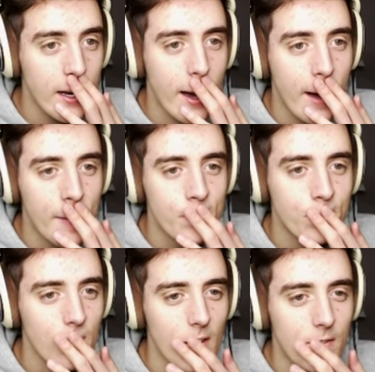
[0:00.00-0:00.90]
um,
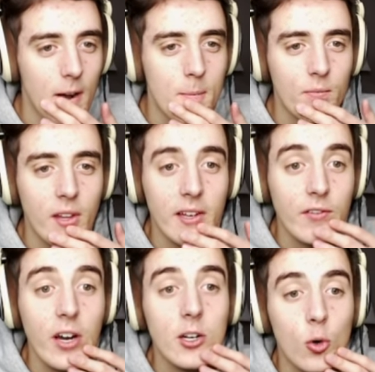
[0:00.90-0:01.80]
from like
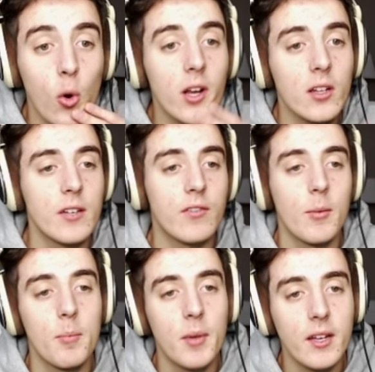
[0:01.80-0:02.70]
very quickly from
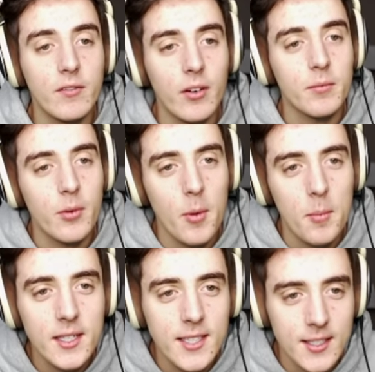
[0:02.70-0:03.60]
a big, from, from a
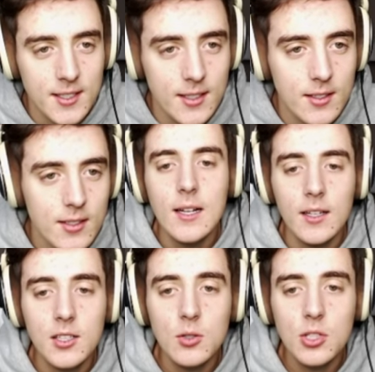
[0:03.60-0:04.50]
big distance.
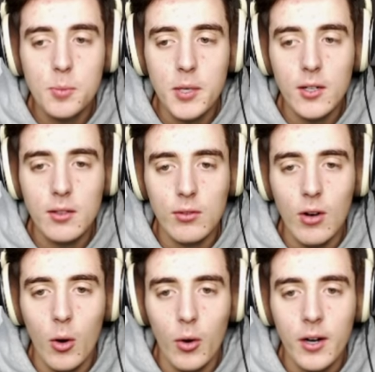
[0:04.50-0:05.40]
Let's do spear
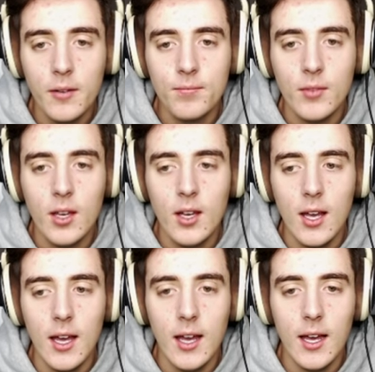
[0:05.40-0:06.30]
thrower
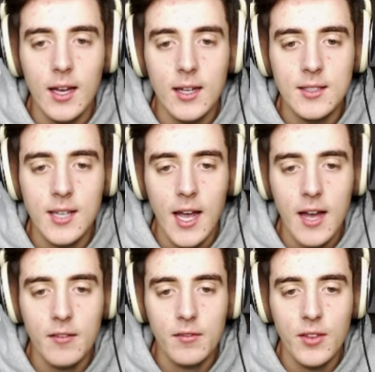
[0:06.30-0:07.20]
and
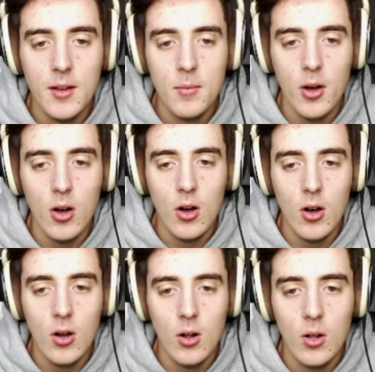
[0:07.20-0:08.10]
have them
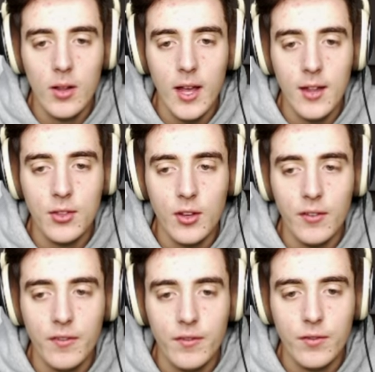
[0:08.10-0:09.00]
all at the
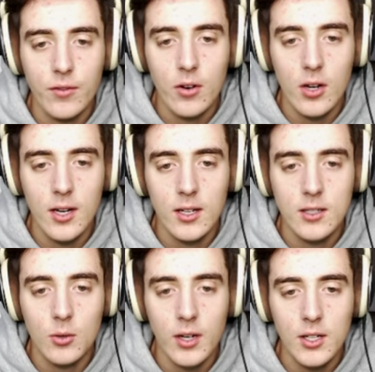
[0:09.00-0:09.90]
front,
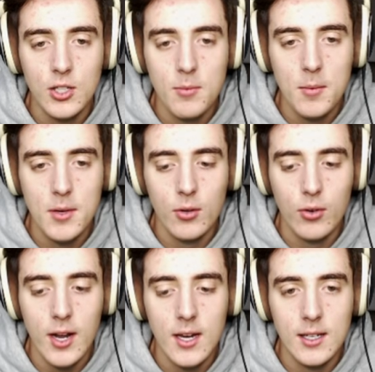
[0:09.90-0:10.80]
or actually maybe
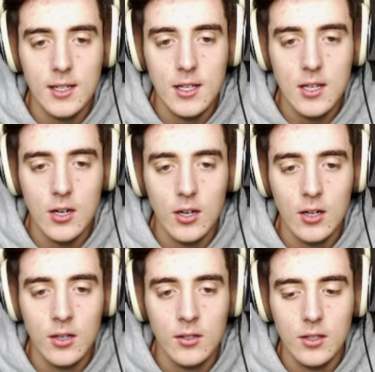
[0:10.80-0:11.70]
right
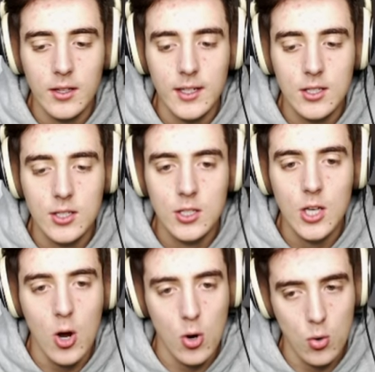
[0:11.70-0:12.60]
here, like
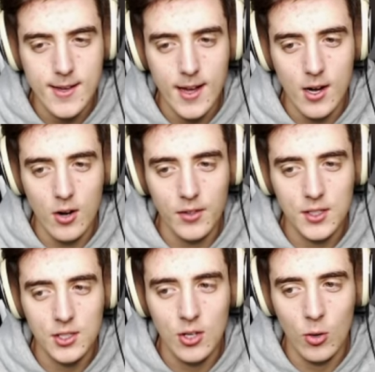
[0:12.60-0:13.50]
so. I don't know if this
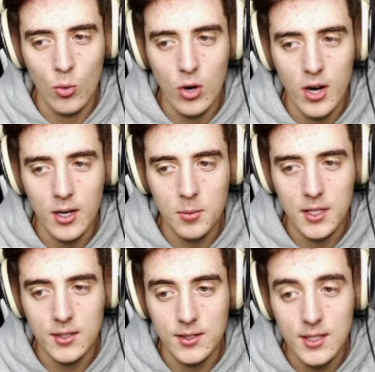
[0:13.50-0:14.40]
is gonna work
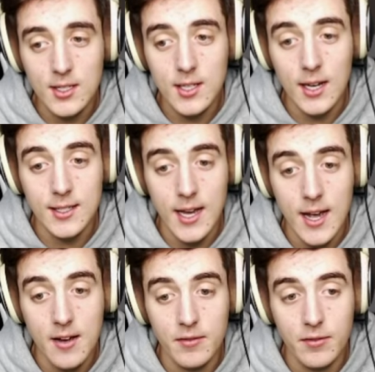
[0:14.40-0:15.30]
because these guys
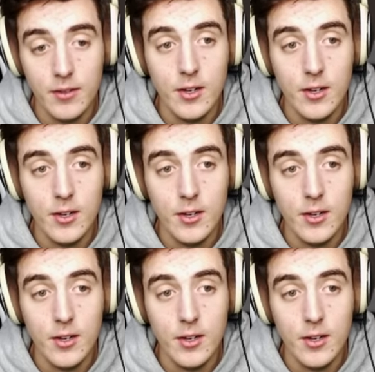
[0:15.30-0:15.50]
have